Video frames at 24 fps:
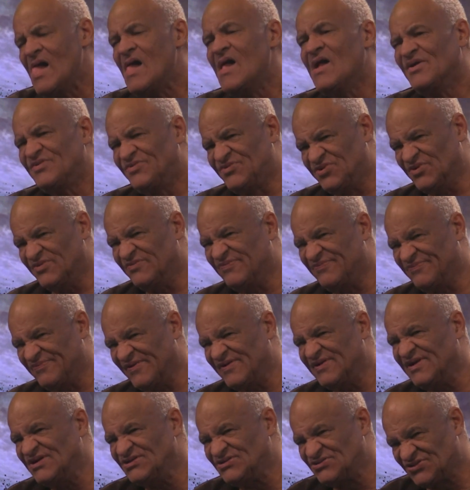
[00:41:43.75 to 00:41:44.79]
to
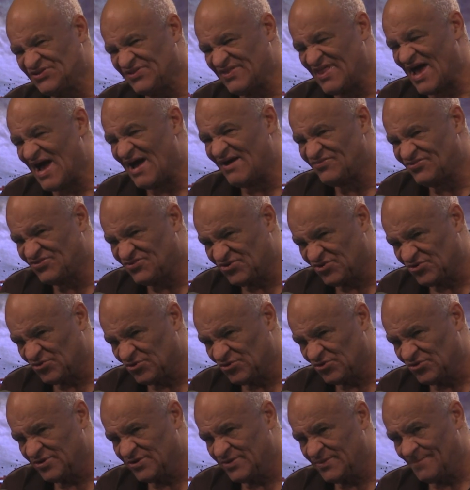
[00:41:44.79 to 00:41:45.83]
finish that
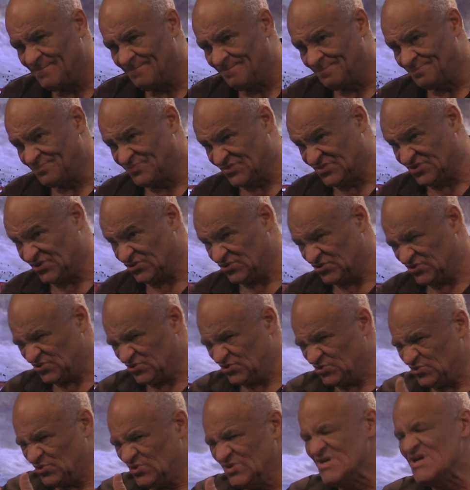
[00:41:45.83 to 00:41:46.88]
term
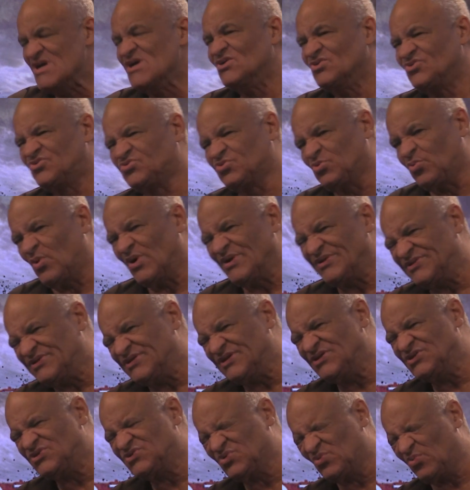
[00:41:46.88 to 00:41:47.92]
to
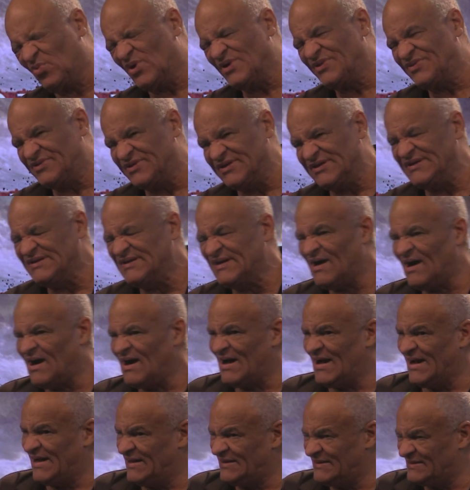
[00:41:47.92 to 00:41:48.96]

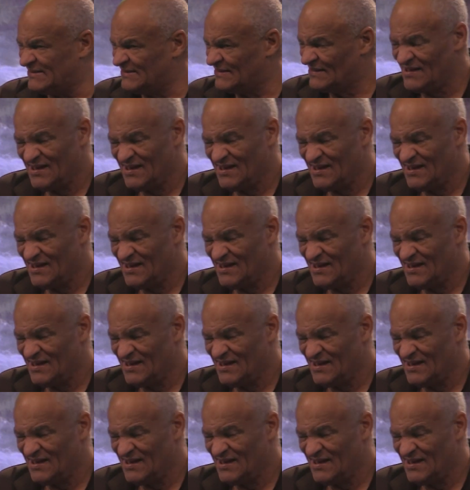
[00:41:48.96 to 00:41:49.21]
2029